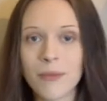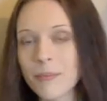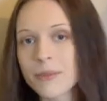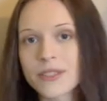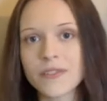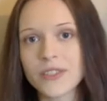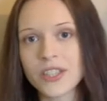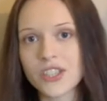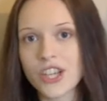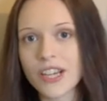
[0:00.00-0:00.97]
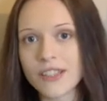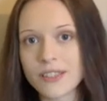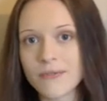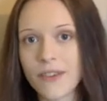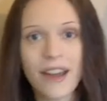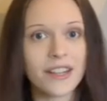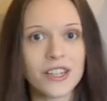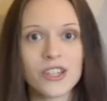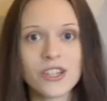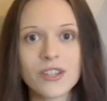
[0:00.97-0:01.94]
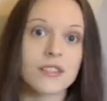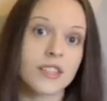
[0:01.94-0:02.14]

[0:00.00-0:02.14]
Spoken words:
members of this genus vanished.